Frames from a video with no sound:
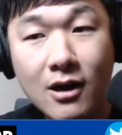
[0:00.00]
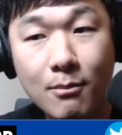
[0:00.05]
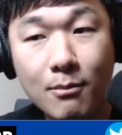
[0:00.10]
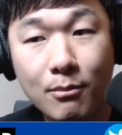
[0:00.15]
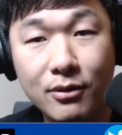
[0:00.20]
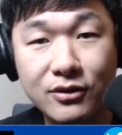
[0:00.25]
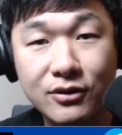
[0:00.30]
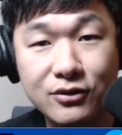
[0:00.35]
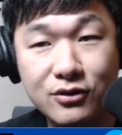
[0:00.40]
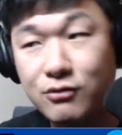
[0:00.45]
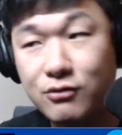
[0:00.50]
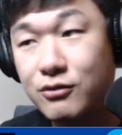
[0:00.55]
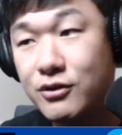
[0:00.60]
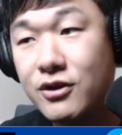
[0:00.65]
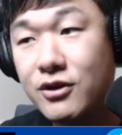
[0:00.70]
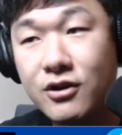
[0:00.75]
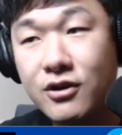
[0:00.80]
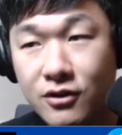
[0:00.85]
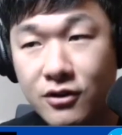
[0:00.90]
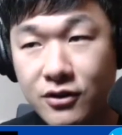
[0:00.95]
But in 2
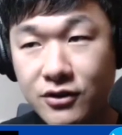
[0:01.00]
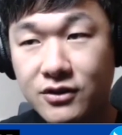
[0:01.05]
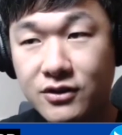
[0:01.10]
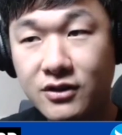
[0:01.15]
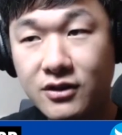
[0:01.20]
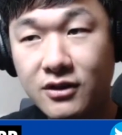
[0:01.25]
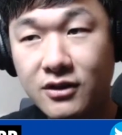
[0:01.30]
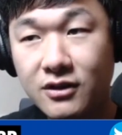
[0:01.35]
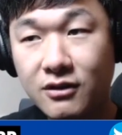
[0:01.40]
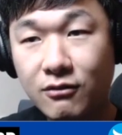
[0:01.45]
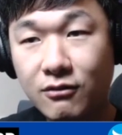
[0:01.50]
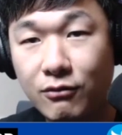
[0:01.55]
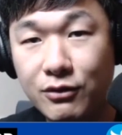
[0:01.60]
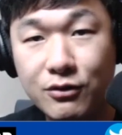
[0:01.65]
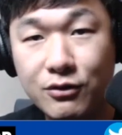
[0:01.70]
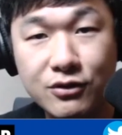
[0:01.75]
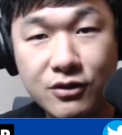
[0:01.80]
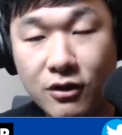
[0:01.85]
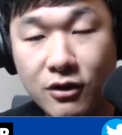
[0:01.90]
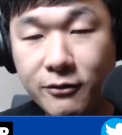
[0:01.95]
years, when you
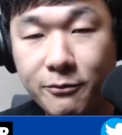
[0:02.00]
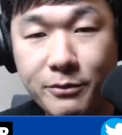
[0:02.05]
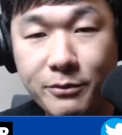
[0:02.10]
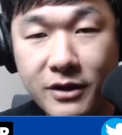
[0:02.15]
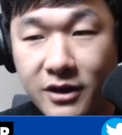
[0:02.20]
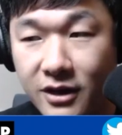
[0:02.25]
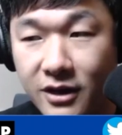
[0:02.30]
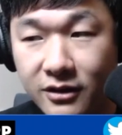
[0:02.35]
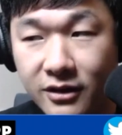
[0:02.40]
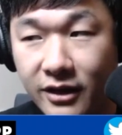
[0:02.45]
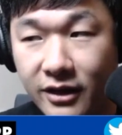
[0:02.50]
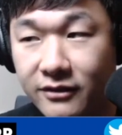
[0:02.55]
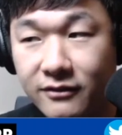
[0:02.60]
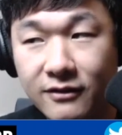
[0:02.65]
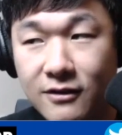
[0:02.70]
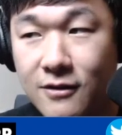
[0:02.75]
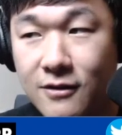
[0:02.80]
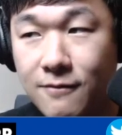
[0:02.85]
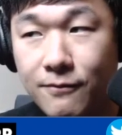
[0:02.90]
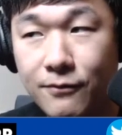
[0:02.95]
start competing, like
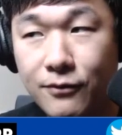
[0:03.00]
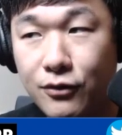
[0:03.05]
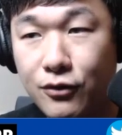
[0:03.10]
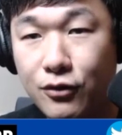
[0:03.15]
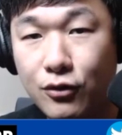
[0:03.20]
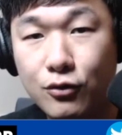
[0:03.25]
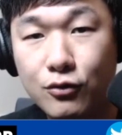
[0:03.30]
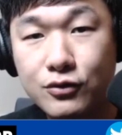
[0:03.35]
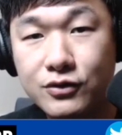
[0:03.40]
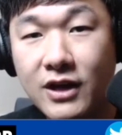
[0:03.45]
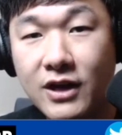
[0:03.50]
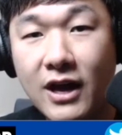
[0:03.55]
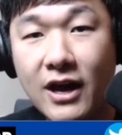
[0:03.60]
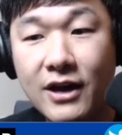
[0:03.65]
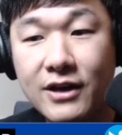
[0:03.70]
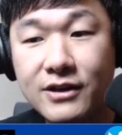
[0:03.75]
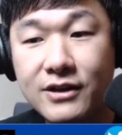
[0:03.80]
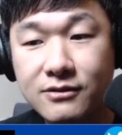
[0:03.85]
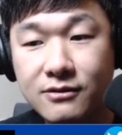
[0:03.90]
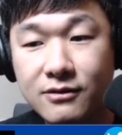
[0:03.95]
those
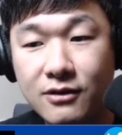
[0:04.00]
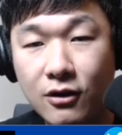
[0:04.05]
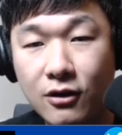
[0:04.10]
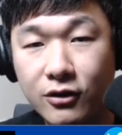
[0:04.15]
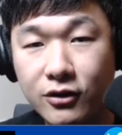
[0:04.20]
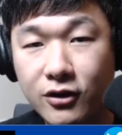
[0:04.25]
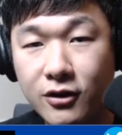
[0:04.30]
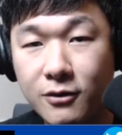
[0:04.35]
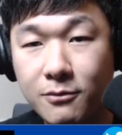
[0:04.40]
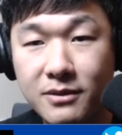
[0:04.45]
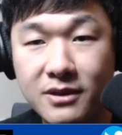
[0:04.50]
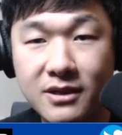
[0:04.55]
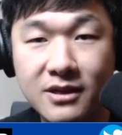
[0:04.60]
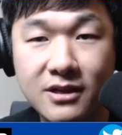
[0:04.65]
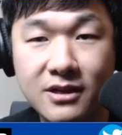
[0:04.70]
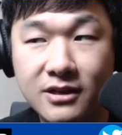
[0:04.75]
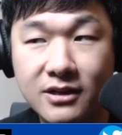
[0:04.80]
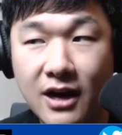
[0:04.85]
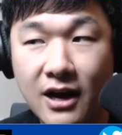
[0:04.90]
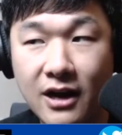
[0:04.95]
guys are going to
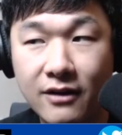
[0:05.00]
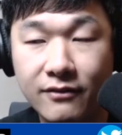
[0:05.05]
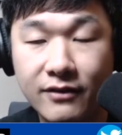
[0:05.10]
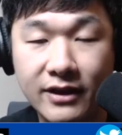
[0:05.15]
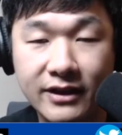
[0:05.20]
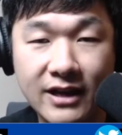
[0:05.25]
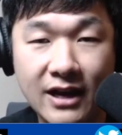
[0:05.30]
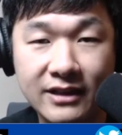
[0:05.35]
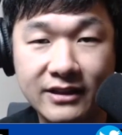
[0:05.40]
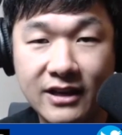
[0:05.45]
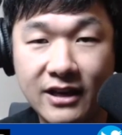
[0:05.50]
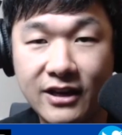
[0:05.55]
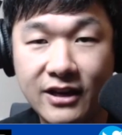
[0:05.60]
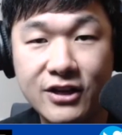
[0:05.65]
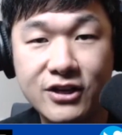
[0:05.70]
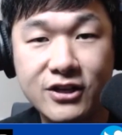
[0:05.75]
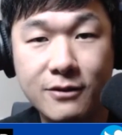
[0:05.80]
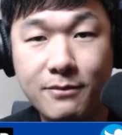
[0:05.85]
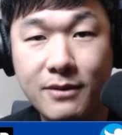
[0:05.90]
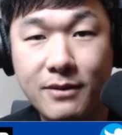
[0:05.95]
be kind of like at that age
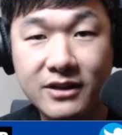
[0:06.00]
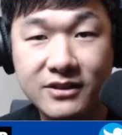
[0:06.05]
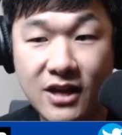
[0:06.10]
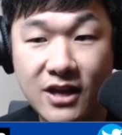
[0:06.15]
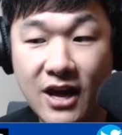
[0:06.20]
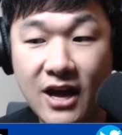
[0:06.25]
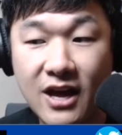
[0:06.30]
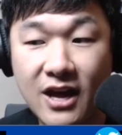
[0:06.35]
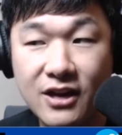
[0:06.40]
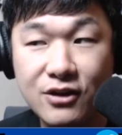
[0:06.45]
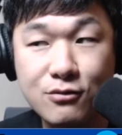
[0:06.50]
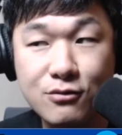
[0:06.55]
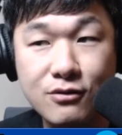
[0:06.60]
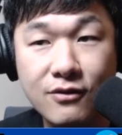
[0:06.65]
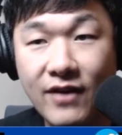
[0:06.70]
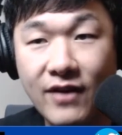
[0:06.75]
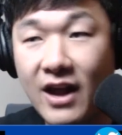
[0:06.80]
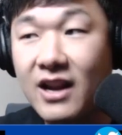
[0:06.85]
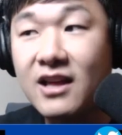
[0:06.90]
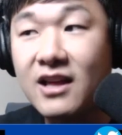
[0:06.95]
apex. And you, if
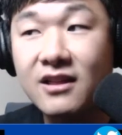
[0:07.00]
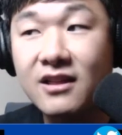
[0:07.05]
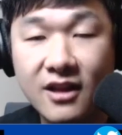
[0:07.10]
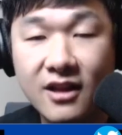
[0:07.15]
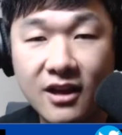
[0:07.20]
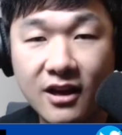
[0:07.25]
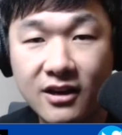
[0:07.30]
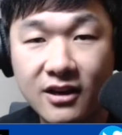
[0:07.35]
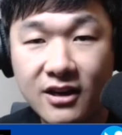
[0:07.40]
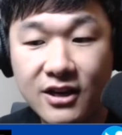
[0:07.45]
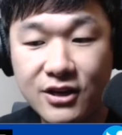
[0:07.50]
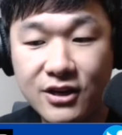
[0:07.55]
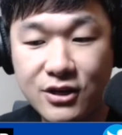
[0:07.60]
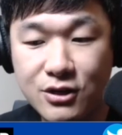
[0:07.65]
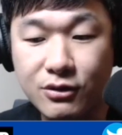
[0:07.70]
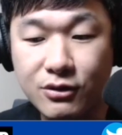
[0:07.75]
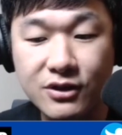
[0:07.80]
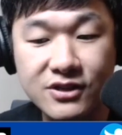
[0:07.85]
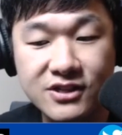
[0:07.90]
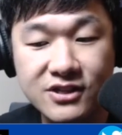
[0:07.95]
anything, you
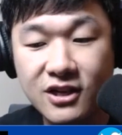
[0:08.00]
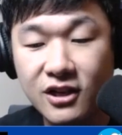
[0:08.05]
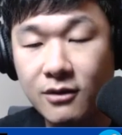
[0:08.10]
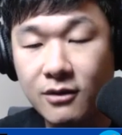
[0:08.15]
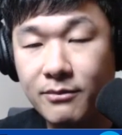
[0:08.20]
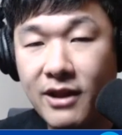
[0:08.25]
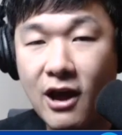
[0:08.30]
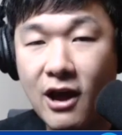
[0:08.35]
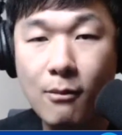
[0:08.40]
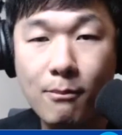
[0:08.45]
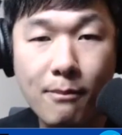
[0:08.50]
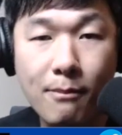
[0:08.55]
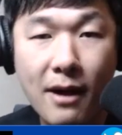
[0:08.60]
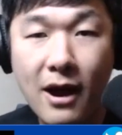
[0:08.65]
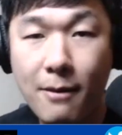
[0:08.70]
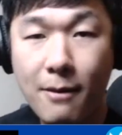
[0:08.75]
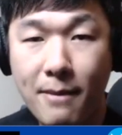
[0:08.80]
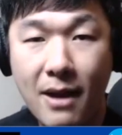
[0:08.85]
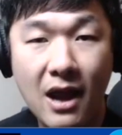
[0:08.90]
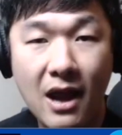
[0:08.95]
can sell them now and buy
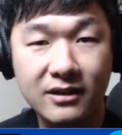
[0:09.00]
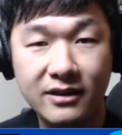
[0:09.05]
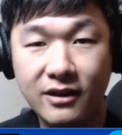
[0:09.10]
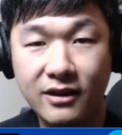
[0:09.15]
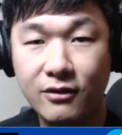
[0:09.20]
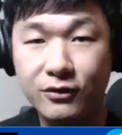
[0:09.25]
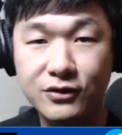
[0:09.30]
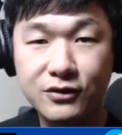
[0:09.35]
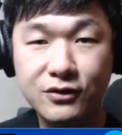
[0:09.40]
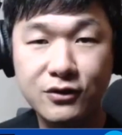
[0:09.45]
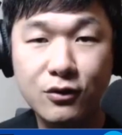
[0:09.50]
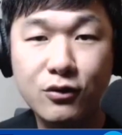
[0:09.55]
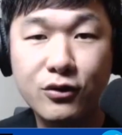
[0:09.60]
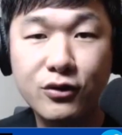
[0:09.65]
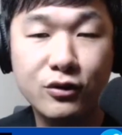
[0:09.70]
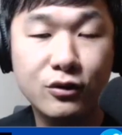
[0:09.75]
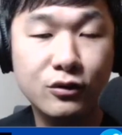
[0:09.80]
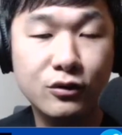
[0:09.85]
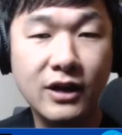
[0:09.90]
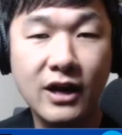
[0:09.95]
them back later, because
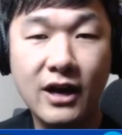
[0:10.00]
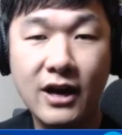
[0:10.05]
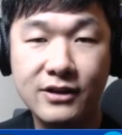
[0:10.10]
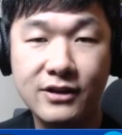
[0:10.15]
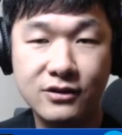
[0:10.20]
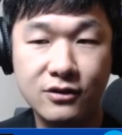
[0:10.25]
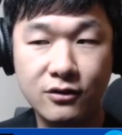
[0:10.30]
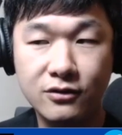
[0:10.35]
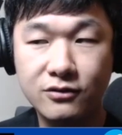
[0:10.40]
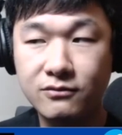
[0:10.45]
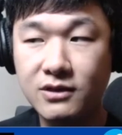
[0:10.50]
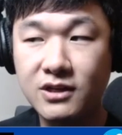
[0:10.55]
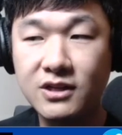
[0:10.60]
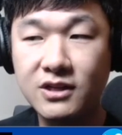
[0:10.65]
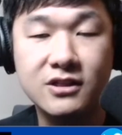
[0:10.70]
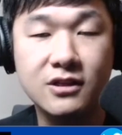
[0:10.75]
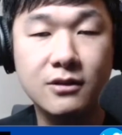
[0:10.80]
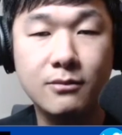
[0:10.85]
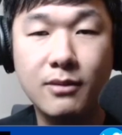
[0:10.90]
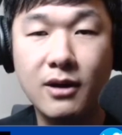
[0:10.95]
30-year-old guys are
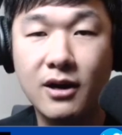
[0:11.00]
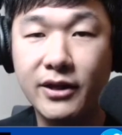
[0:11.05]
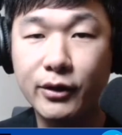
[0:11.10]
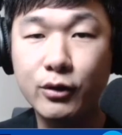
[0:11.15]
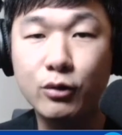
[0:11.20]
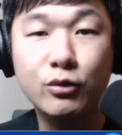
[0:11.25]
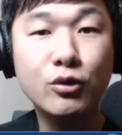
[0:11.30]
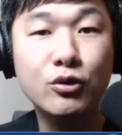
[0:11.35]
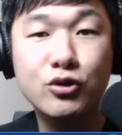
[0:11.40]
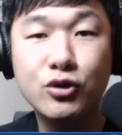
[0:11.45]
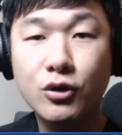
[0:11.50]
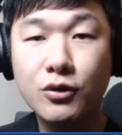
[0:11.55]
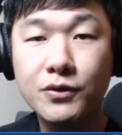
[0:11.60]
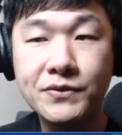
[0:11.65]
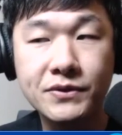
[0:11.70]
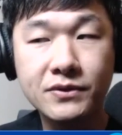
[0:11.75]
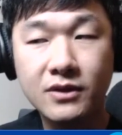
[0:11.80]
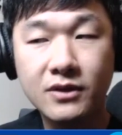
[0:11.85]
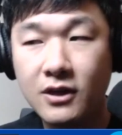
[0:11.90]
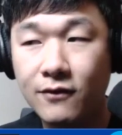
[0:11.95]
easy to buy. Like Julio
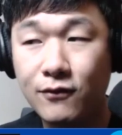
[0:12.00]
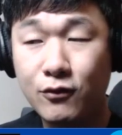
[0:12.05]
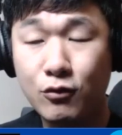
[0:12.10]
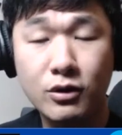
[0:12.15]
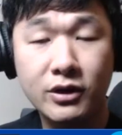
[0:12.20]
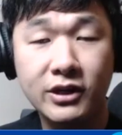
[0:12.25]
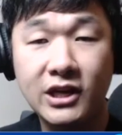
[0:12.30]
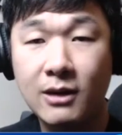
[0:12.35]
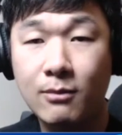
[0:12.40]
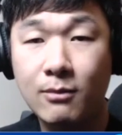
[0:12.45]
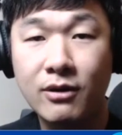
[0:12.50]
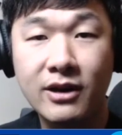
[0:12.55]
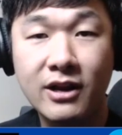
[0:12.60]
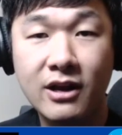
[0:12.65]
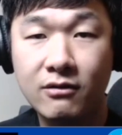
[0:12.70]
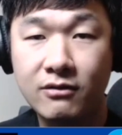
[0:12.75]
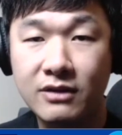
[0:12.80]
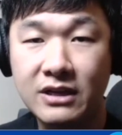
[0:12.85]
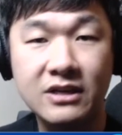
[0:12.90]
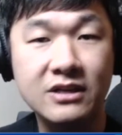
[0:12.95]
Jones, if you want to get him right
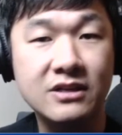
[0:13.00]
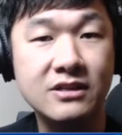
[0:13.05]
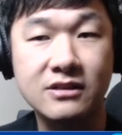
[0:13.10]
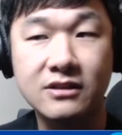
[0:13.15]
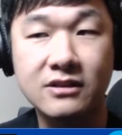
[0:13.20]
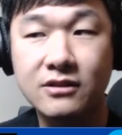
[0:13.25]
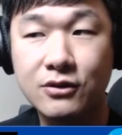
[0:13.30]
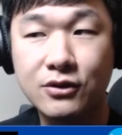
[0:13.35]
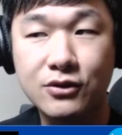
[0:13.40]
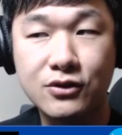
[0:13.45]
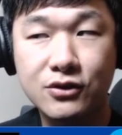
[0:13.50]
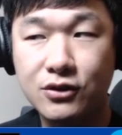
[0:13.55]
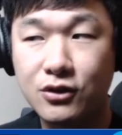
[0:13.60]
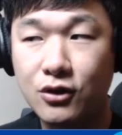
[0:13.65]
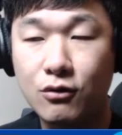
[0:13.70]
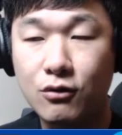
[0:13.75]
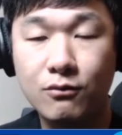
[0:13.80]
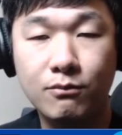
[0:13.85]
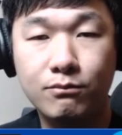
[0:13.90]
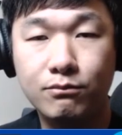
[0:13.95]
now, easy. You just
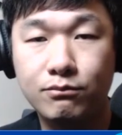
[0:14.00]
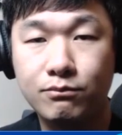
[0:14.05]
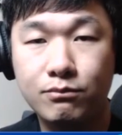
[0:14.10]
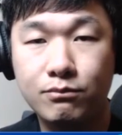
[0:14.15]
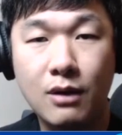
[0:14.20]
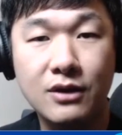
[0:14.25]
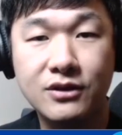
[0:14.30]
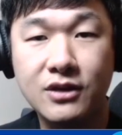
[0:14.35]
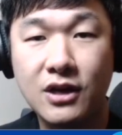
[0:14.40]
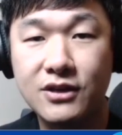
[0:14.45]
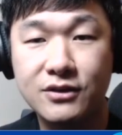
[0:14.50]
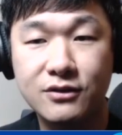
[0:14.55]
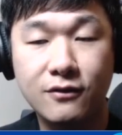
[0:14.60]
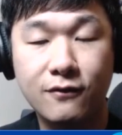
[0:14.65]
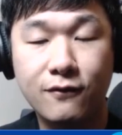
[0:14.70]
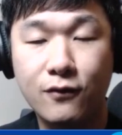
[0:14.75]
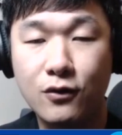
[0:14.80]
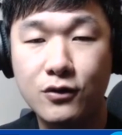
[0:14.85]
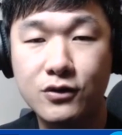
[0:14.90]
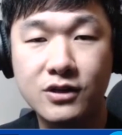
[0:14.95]
go and toss out a
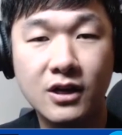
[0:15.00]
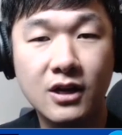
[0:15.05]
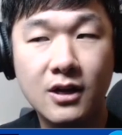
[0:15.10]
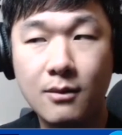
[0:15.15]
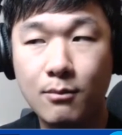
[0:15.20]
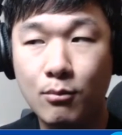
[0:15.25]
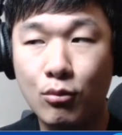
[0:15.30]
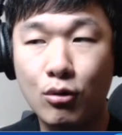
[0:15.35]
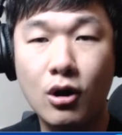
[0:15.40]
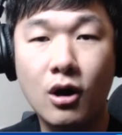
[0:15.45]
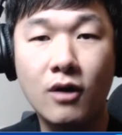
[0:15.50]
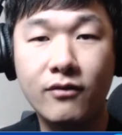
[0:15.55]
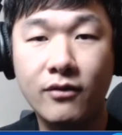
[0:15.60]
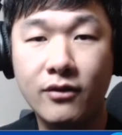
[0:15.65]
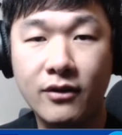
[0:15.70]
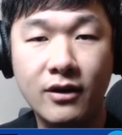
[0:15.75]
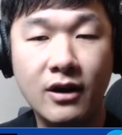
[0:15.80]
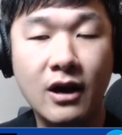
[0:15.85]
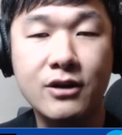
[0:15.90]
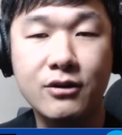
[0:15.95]
first. More often
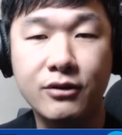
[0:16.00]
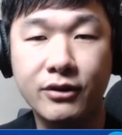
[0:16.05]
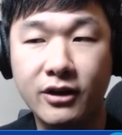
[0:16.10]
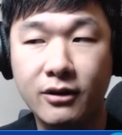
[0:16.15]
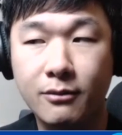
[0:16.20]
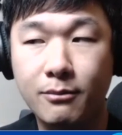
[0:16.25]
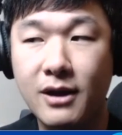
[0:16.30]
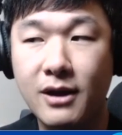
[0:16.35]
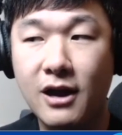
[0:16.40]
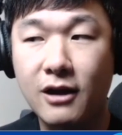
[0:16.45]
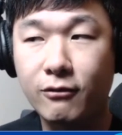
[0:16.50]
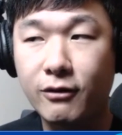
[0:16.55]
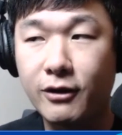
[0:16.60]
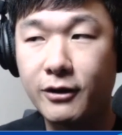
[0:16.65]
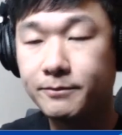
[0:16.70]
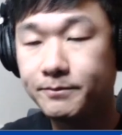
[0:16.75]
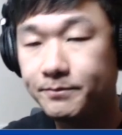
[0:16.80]
than not, you'll get him back, right?